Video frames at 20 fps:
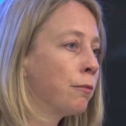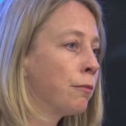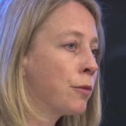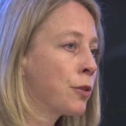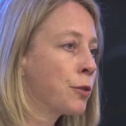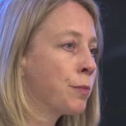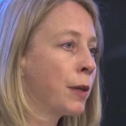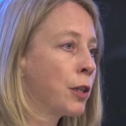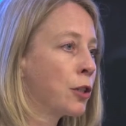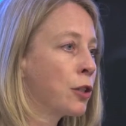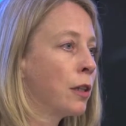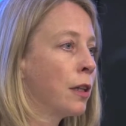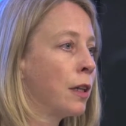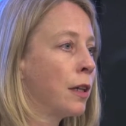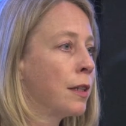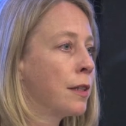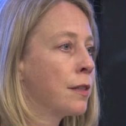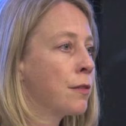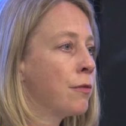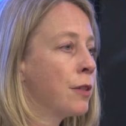
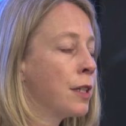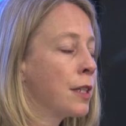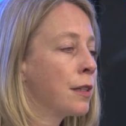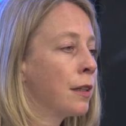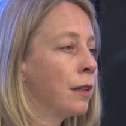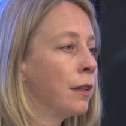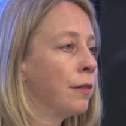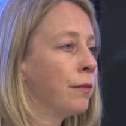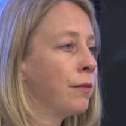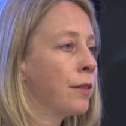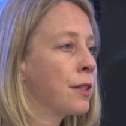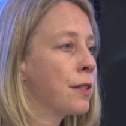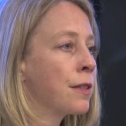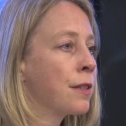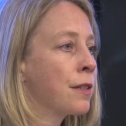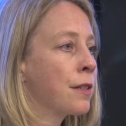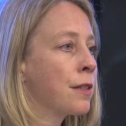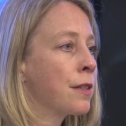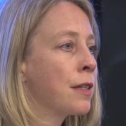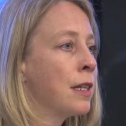specialized retail
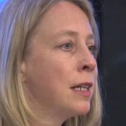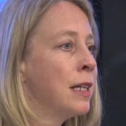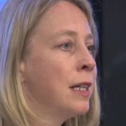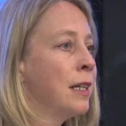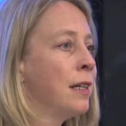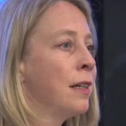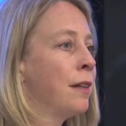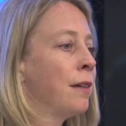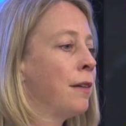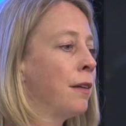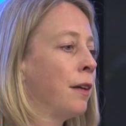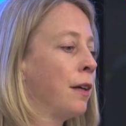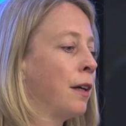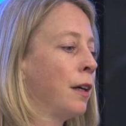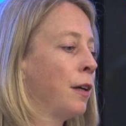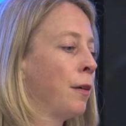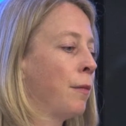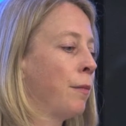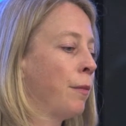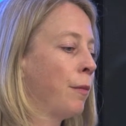investors,
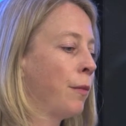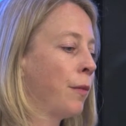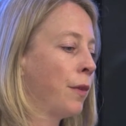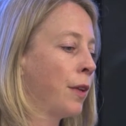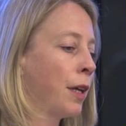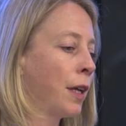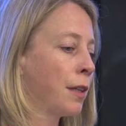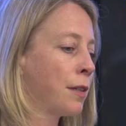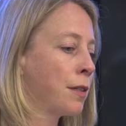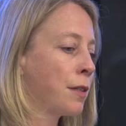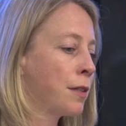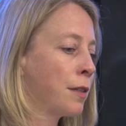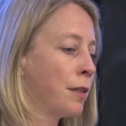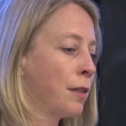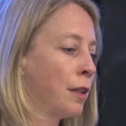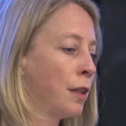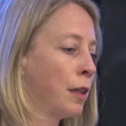that